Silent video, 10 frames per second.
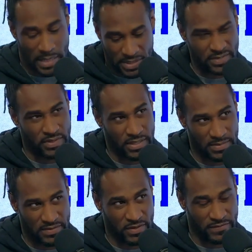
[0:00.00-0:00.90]
I'm gonna give you. The,
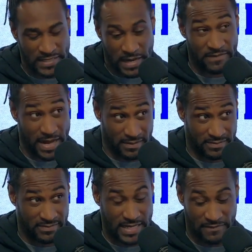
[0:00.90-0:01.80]
I'm gonna give you the top five.
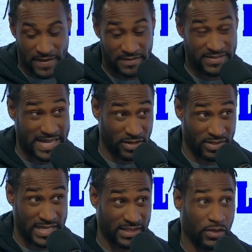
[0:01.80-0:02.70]
Okay, okay, top five okay.
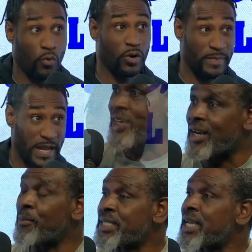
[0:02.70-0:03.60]
salaries at the quarterback. And I'm gonna
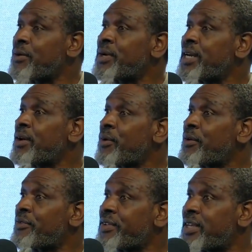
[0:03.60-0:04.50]
position. say what are they
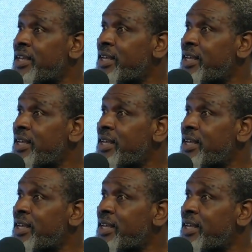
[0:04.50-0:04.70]
worth? Top